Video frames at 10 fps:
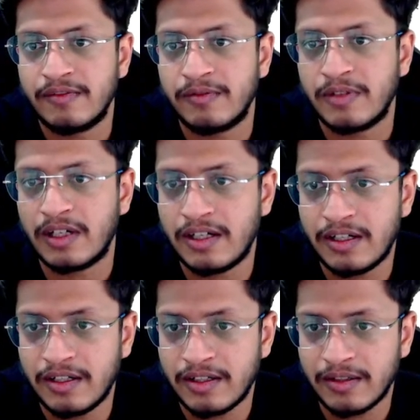
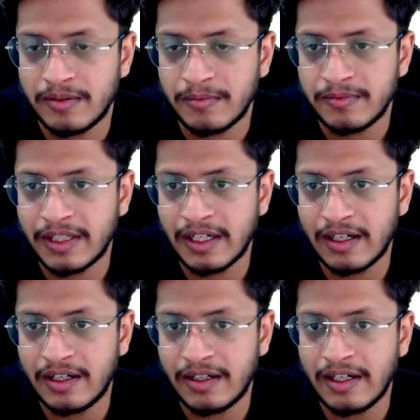there
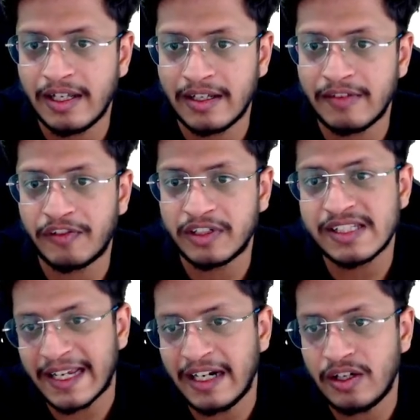are, like, for the
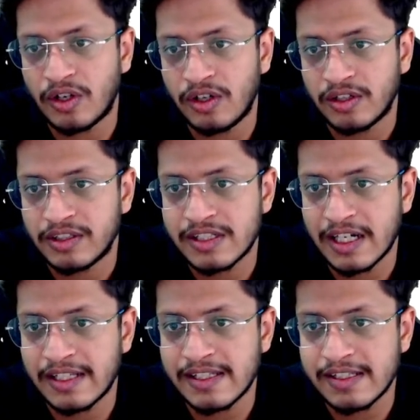second draw the
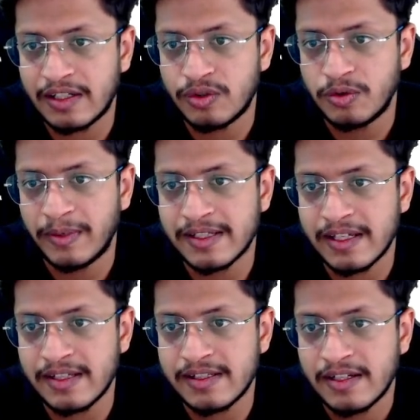chances are 2 by 6.